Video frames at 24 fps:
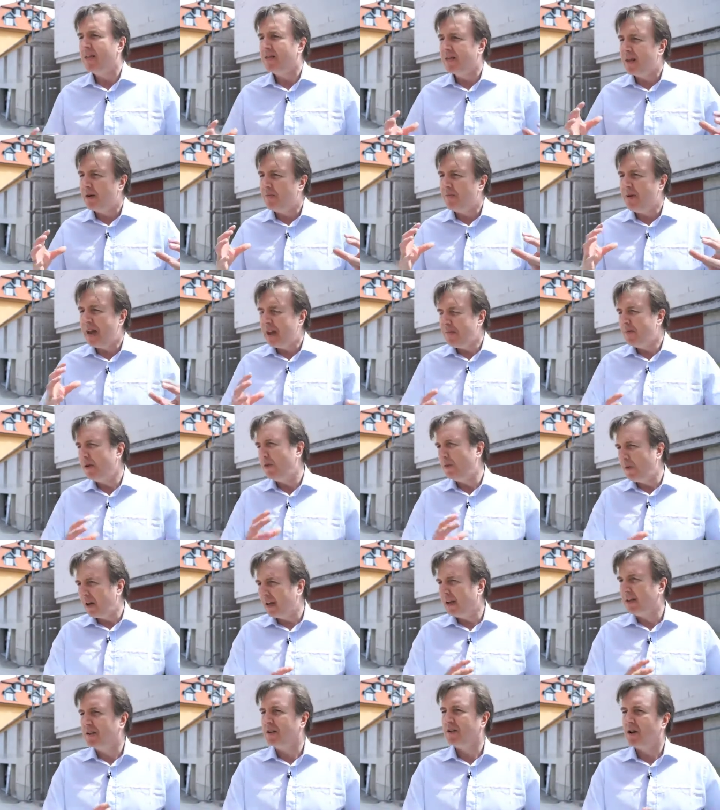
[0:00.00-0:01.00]
then maybe we
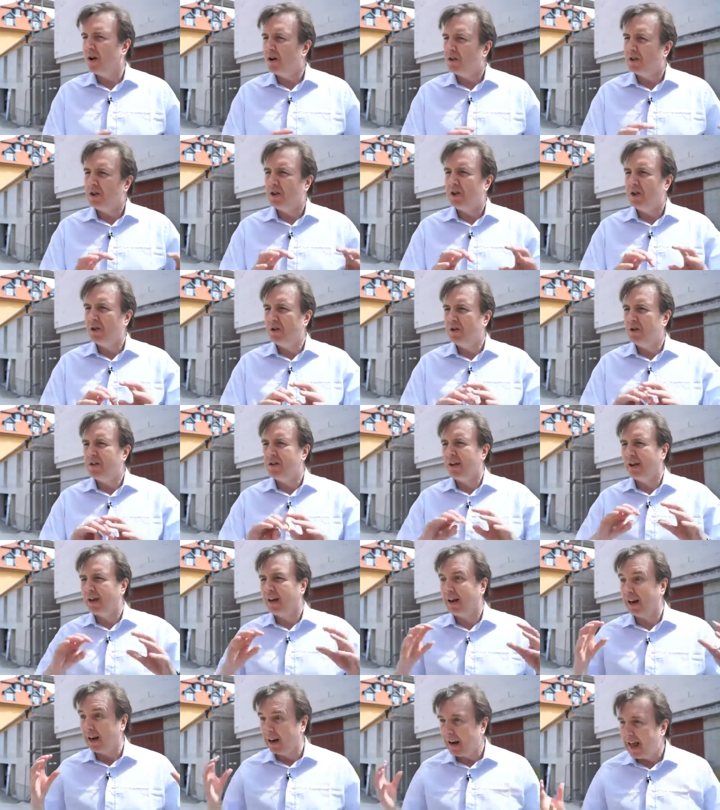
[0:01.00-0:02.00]
can start to use the
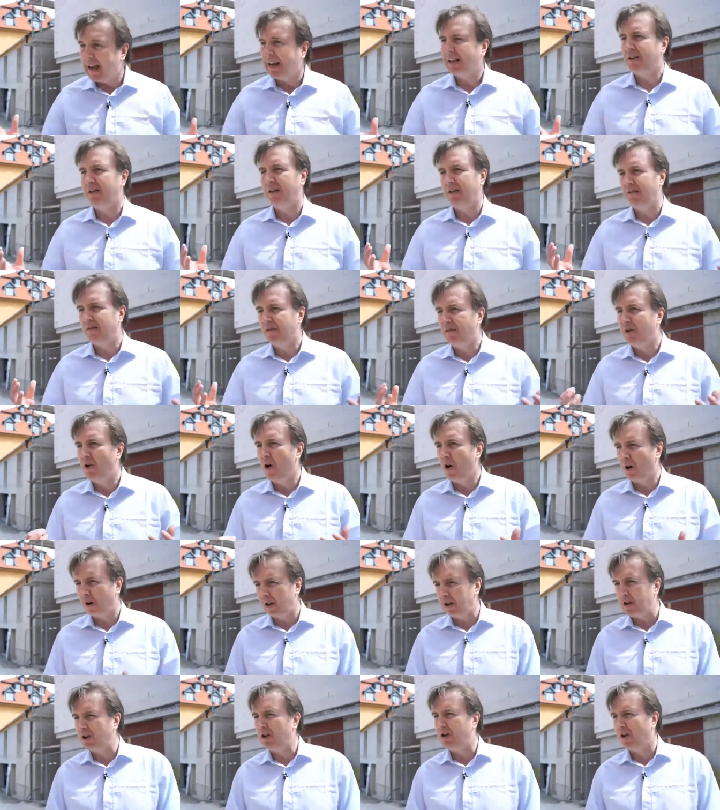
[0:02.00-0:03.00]
collective
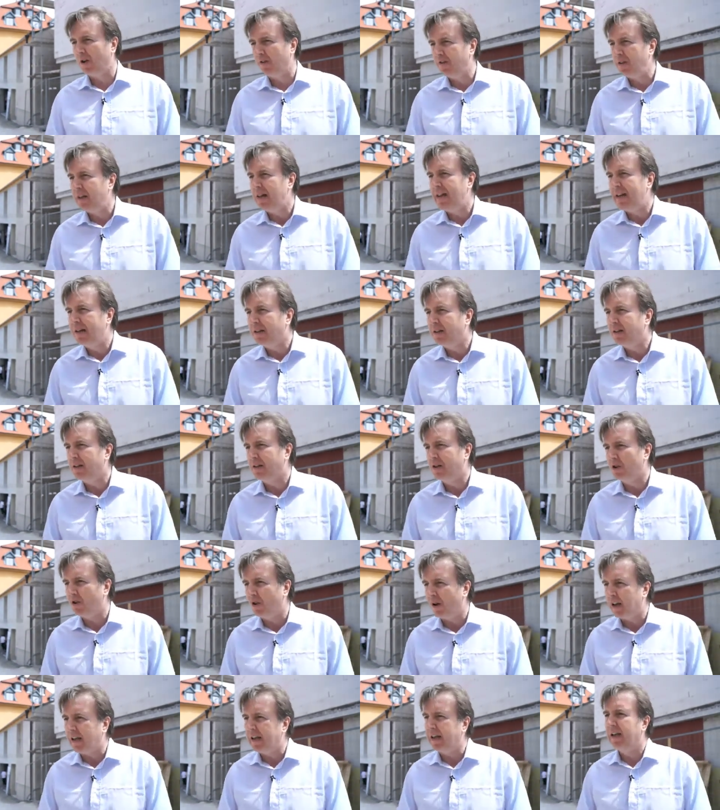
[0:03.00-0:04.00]
knowledge of the
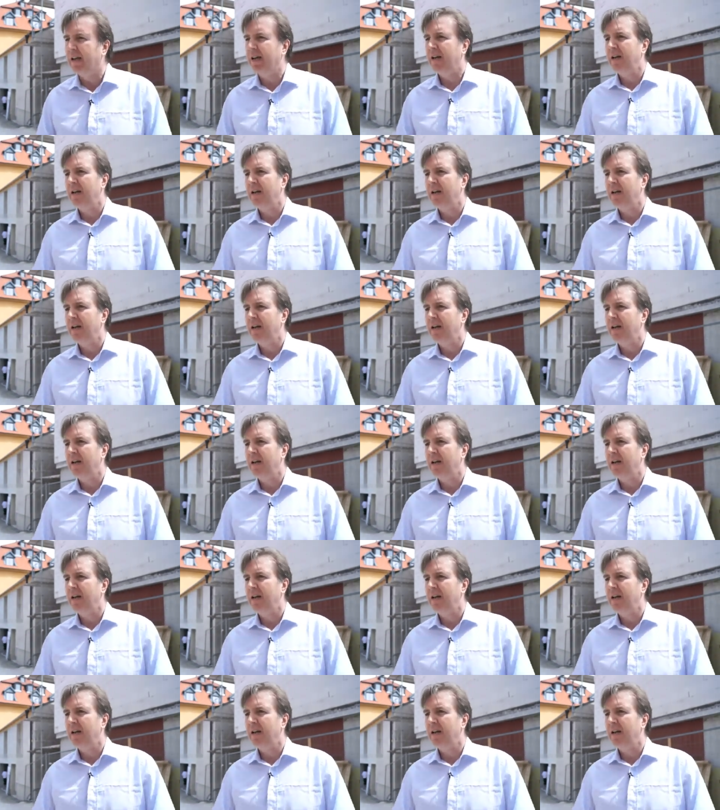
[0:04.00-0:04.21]
industry